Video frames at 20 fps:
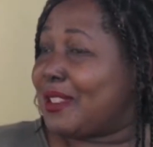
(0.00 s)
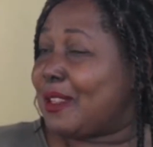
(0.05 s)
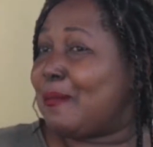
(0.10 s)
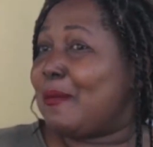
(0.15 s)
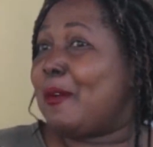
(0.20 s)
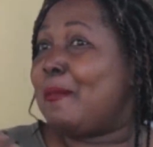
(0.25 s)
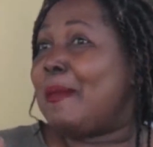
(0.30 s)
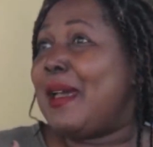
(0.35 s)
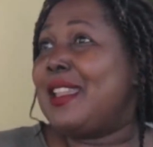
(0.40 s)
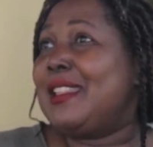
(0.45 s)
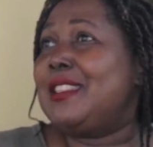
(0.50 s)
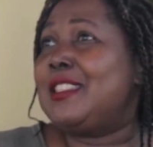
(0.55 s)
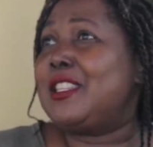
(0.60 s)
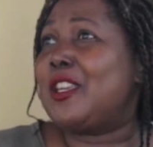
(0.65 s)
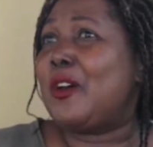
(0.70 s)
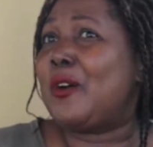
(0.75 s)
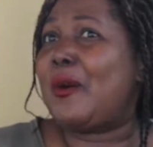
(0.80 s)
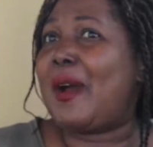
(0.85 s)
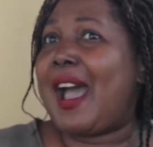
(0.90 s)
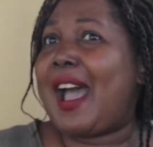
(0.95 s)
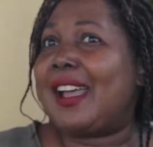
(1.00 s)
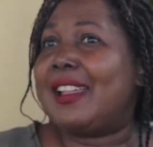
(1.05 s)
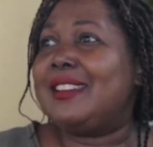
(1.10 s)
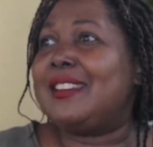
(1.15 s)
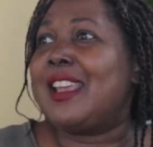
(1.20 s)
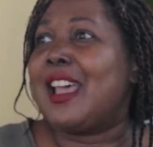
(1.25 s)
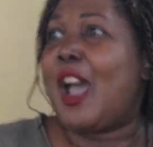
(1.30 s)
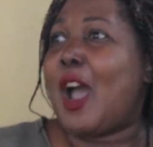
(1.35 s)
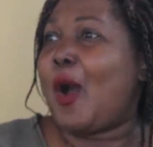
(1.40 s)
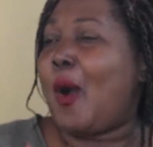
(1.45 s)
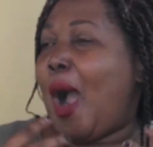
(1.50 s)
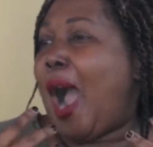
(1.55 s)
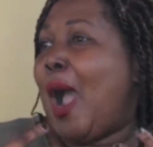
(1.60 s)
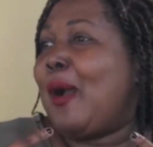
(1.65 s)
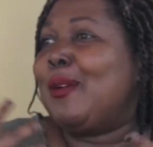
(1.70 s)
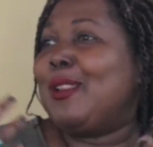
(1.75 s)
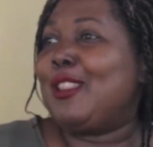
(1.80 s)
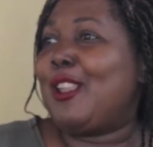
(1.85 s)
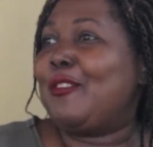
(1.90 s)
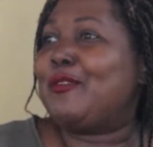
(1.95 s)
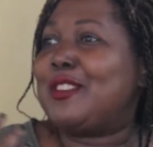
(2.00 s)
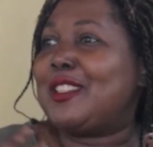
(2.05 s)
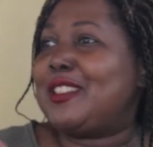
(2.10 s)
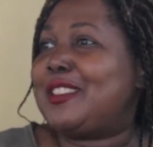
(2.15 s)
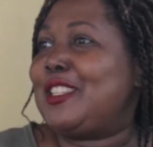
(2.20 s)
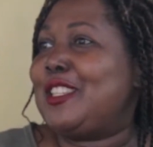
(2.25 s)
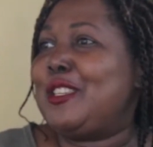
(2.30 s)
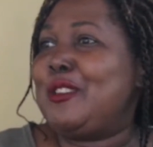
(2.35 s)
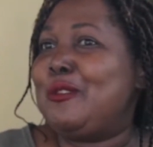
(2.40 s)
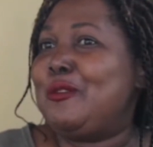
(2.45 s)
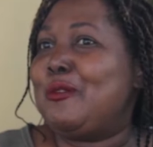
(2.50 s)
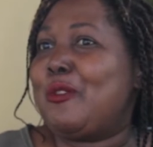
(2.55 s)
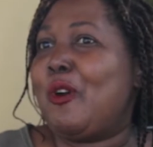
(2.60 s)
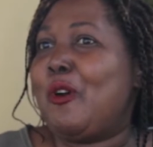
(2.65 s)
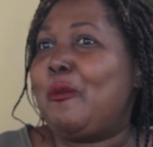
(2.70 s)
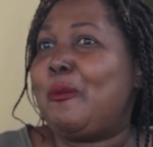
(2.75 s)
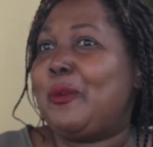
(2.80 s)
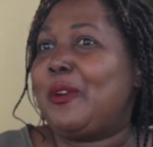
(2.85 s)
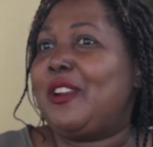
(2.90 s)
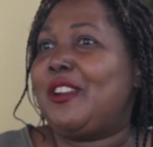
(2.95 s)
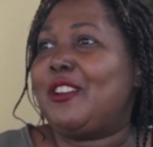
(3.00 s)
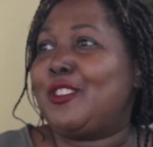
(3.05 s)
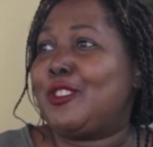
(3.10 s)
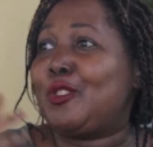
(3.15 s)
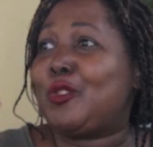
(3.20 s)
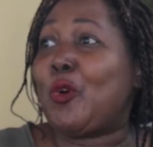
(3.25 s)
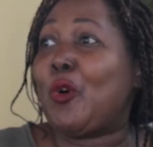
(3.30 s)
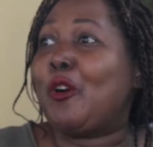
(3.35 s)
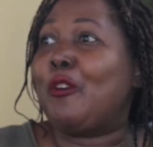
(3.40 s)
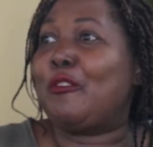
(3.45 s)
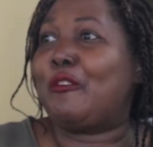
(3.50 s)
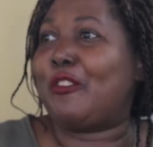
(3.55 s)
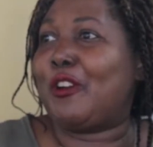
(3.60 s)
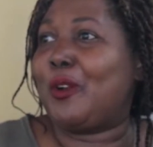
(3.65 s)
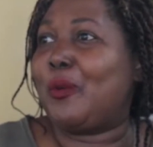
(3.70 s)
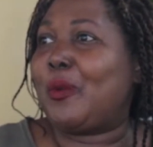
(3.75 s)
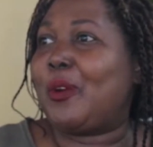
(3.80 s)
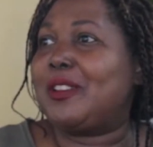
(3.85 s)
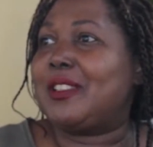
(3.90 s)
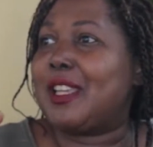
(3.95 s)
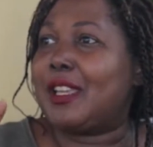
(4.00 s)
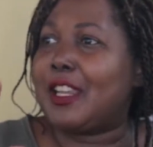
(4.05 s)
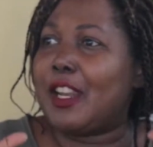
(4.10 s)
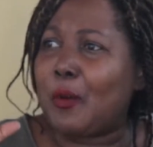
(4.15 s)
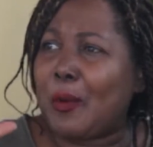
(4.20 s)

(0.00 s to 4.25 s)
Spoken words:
as a memento. And I would love to see you open a storefront one day.